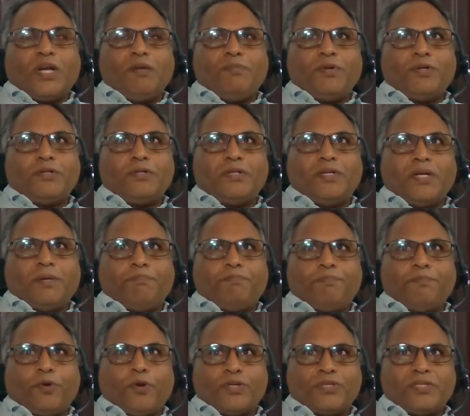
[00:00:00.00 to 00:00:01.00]
it's all about
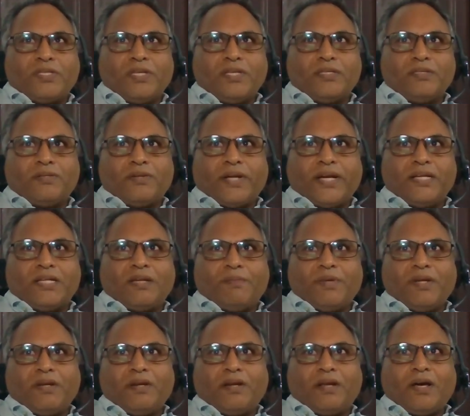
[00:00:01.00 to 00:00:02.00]
the process,
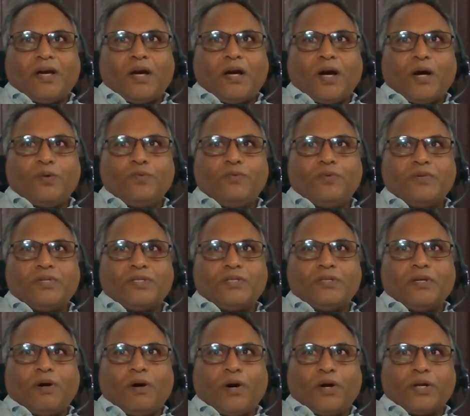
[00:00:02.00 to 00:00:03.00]
right? I mean, how
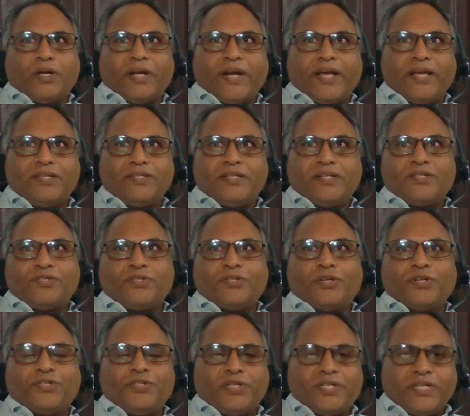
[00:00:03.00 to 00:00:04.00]
organized
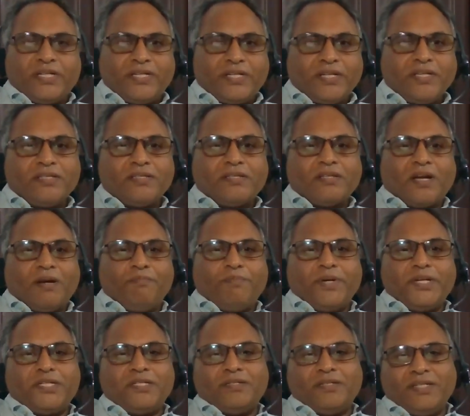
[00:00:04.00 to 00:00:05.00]
and structured it is
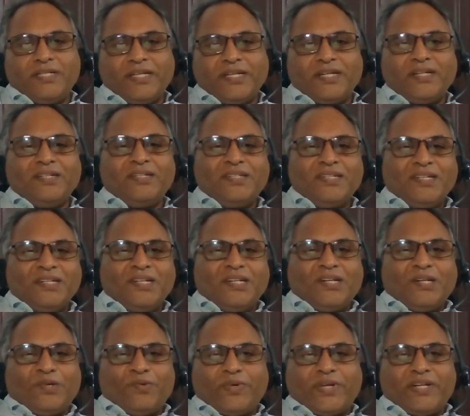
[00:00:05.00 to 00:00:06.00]
compared to India,
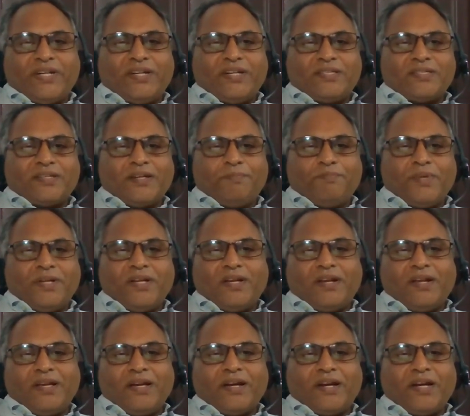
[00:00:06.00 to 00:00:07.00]
where it is
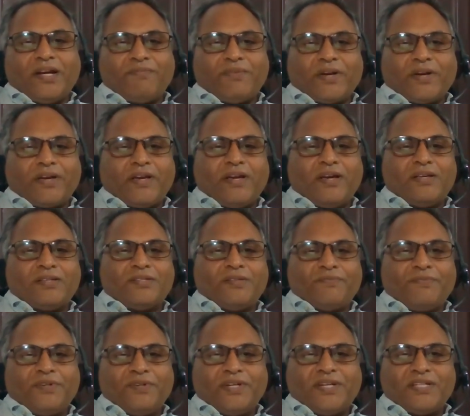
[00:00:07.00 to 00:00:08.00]
completely kind of a
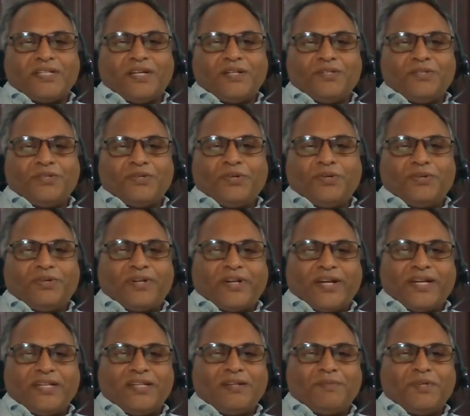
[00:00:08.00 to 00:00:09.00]
chaos if you get onto
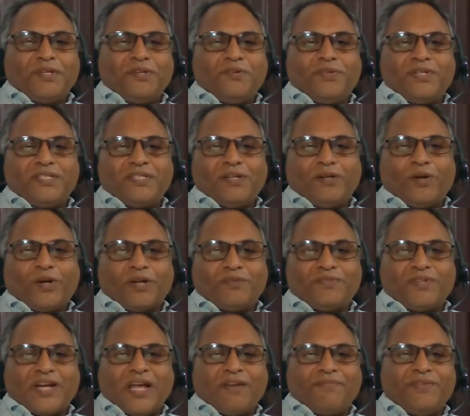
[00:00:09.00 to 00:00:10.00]
road, right? I mean, you will see a
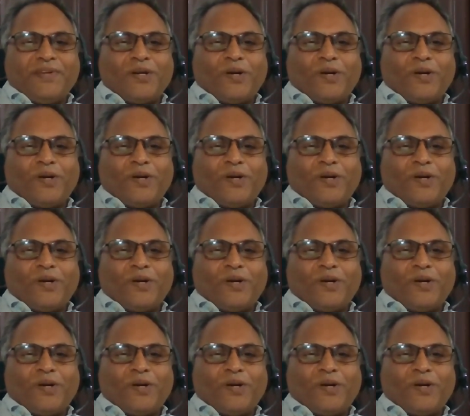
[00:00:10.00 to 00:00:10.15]
lot of